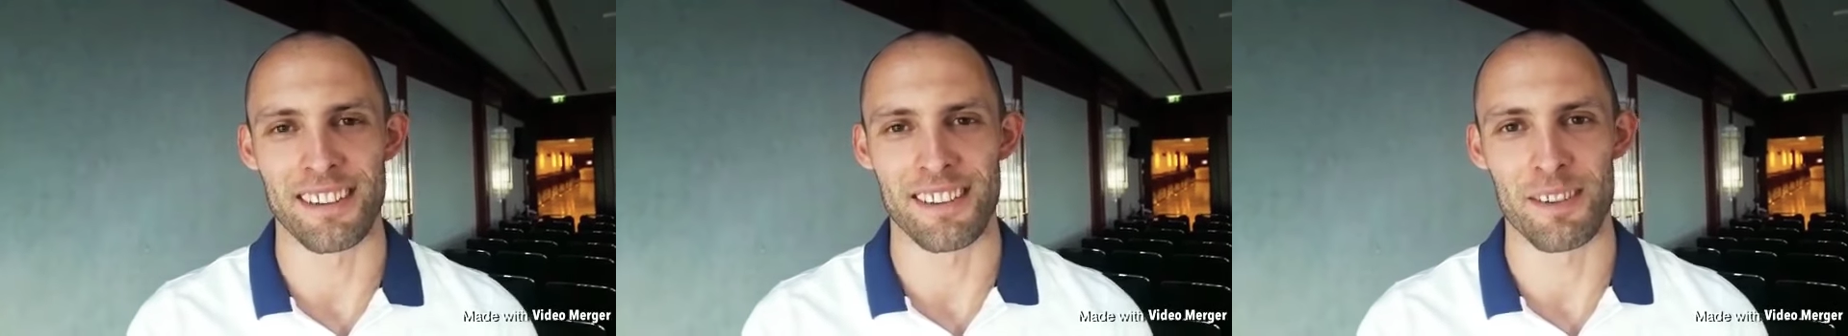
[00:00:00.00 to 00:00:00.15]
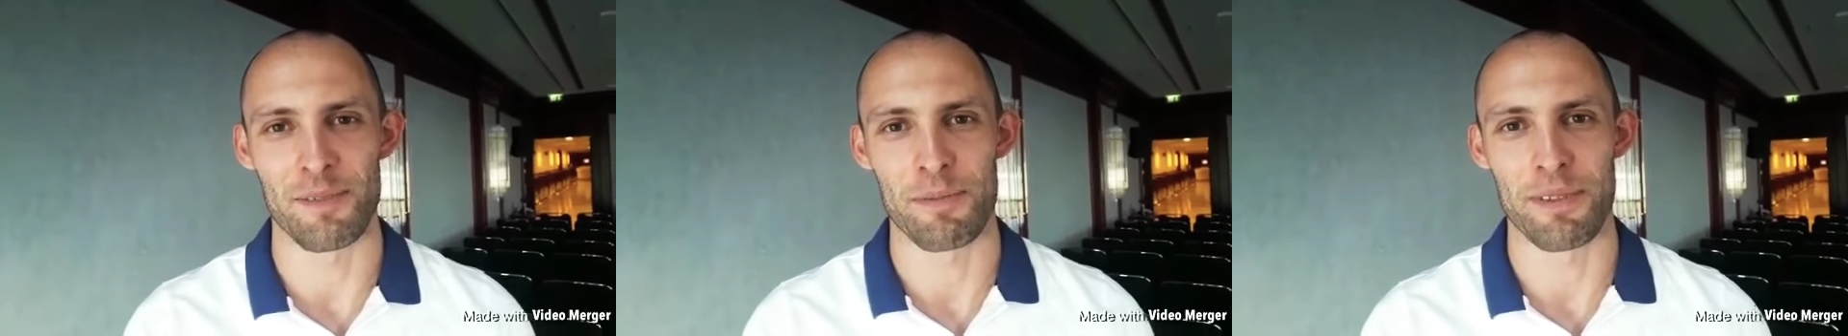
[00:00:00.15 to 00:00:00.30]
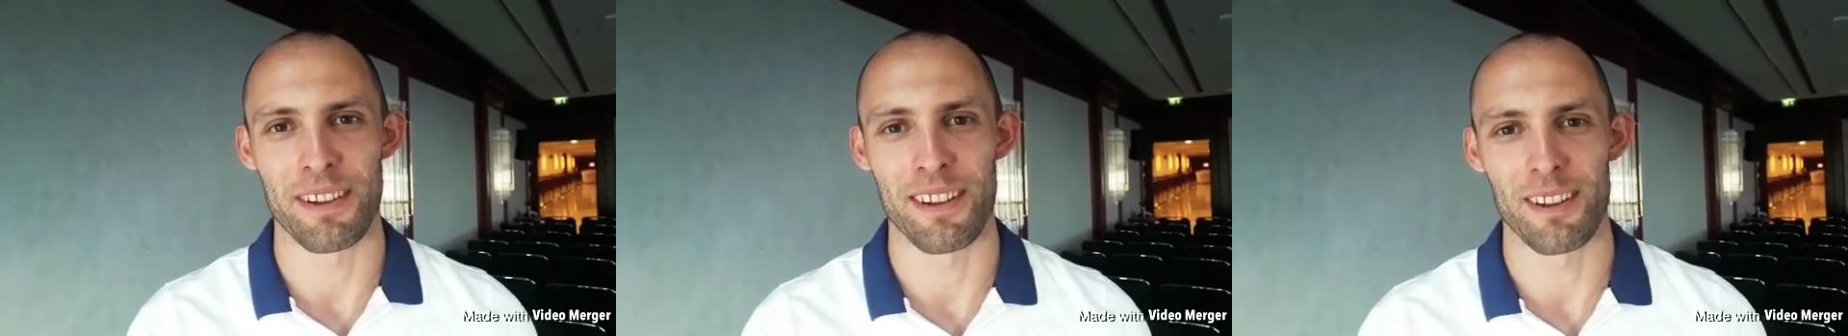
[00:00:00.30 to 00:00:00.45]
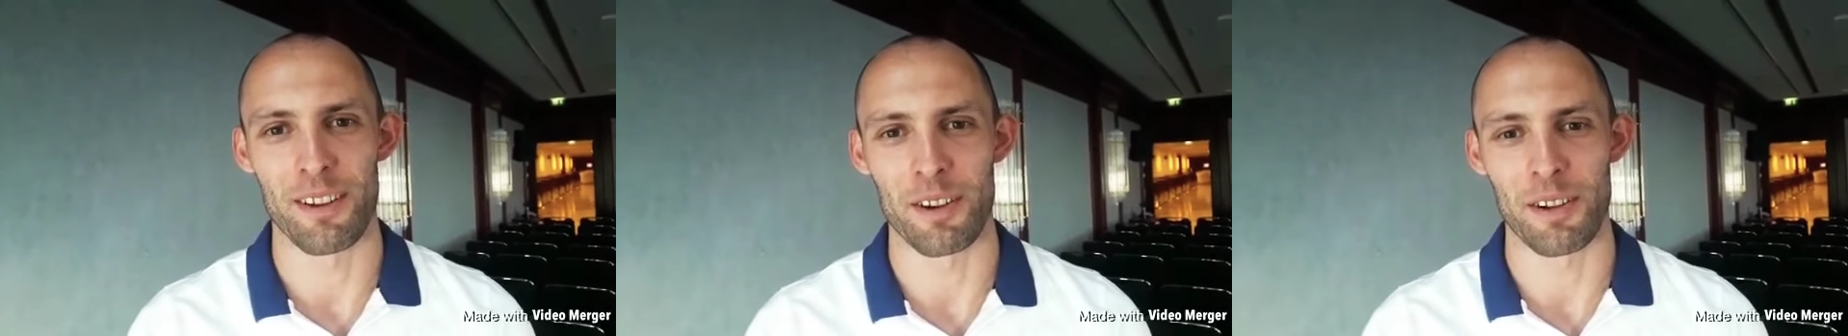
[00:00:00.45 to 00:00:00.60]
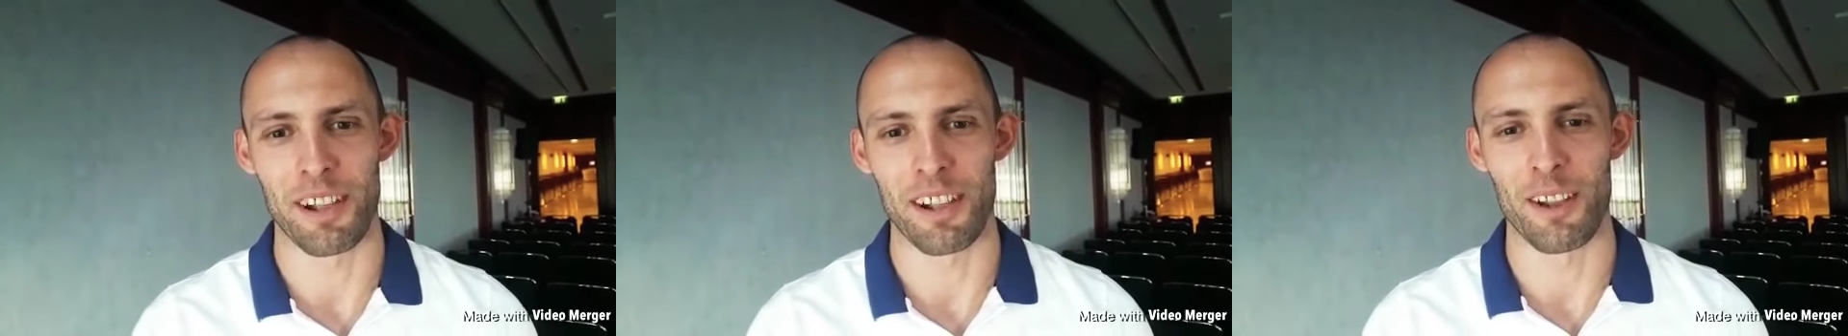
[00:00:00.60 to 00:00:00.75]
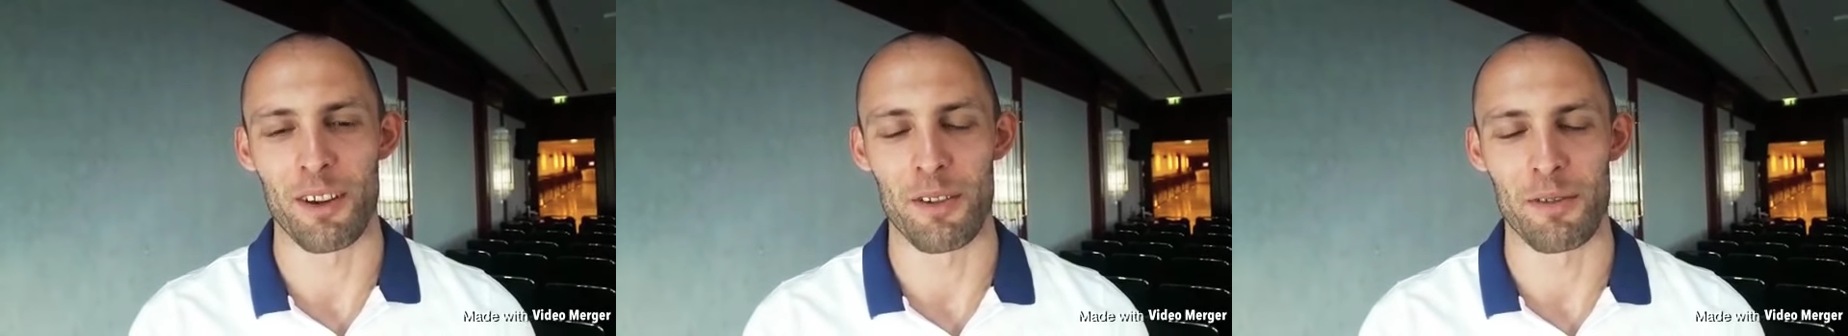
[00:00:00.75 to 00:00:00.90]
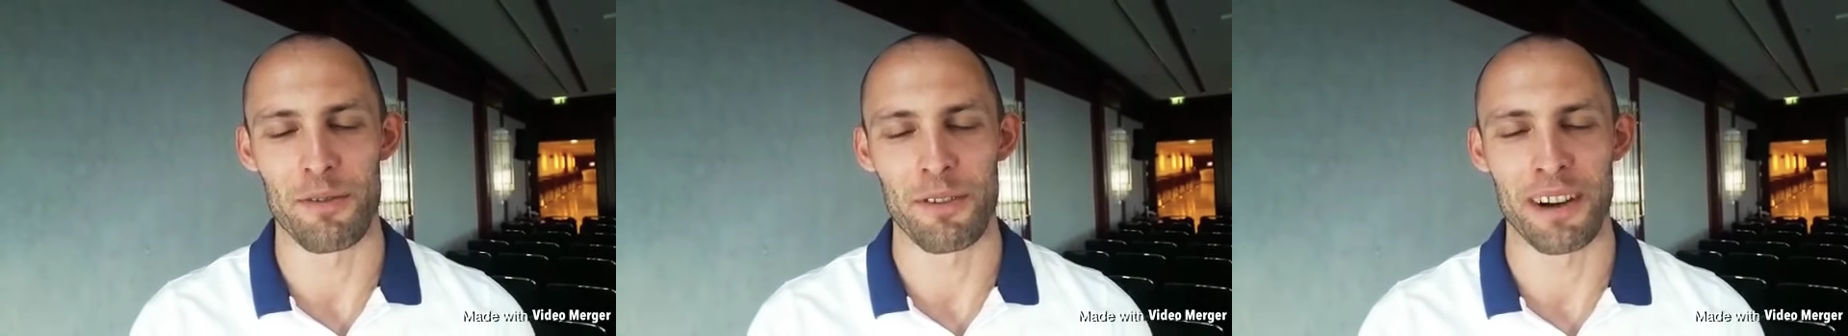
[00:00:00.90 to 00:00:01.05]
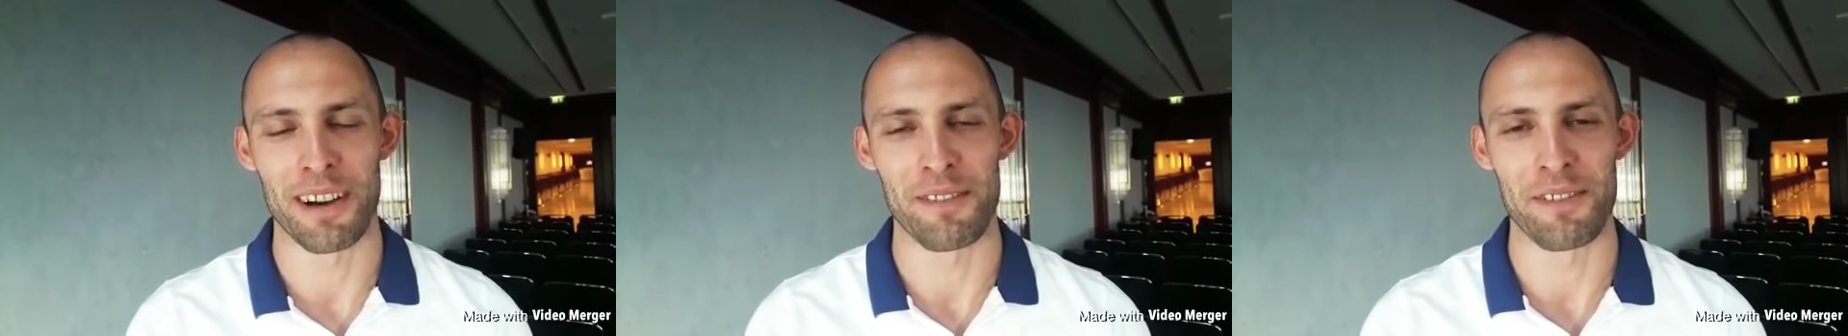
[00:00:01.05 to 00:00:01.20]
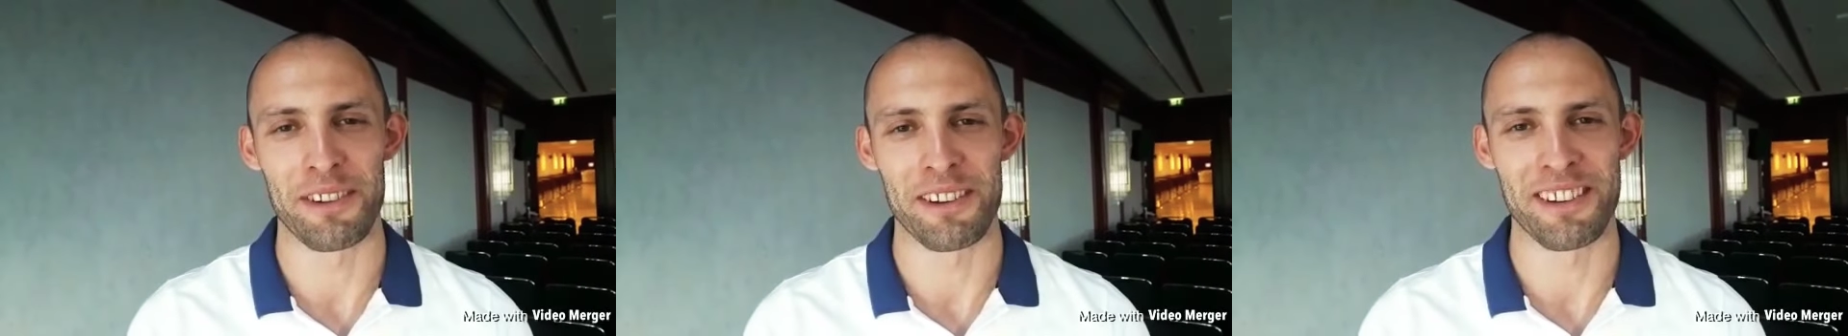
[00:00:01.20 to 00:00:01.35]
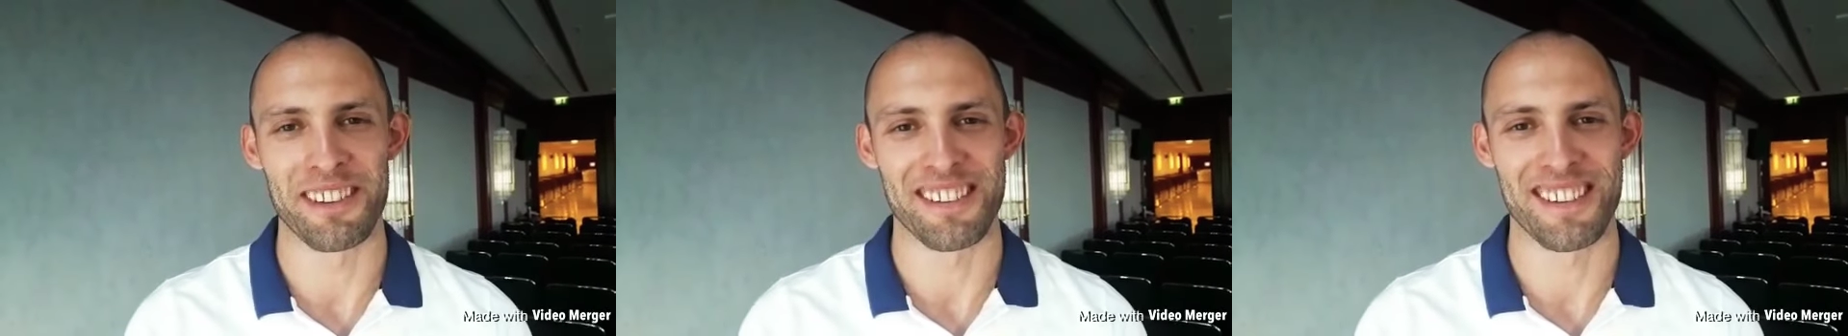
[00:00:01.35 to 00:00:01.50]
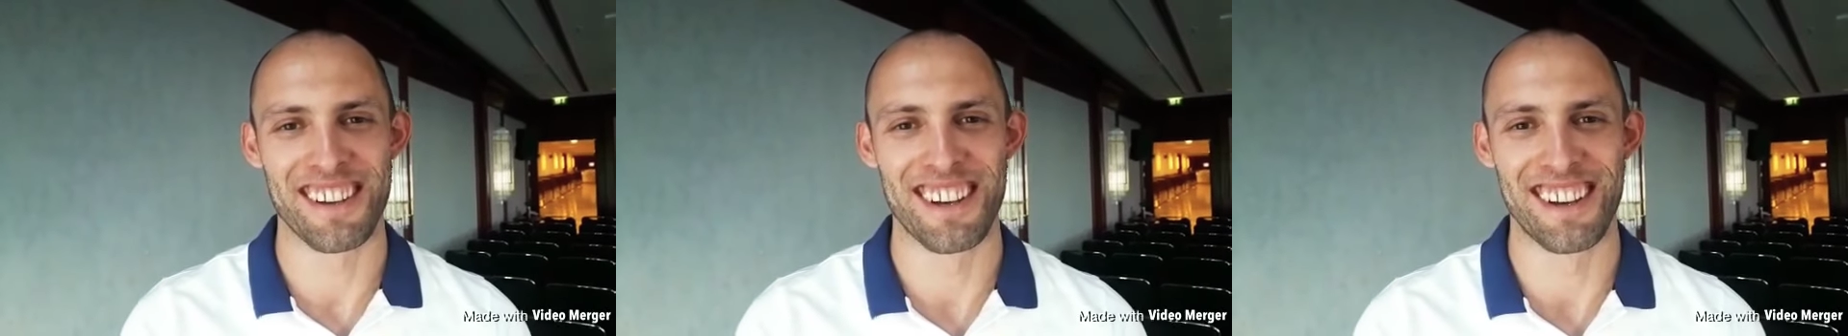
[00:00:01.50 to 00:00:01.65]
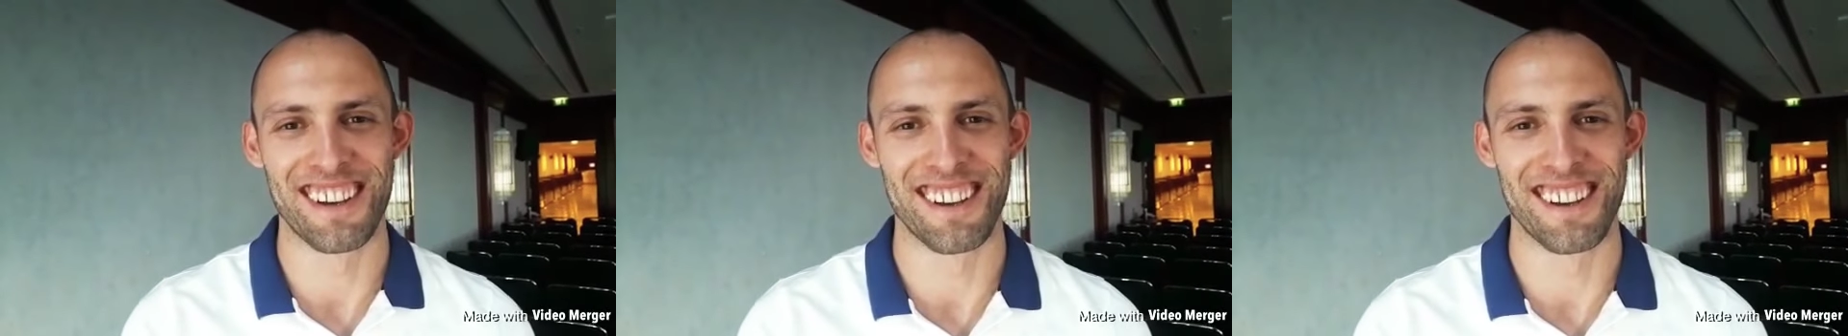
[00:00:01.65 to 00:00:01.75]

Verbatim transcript: It's been a long, long five years.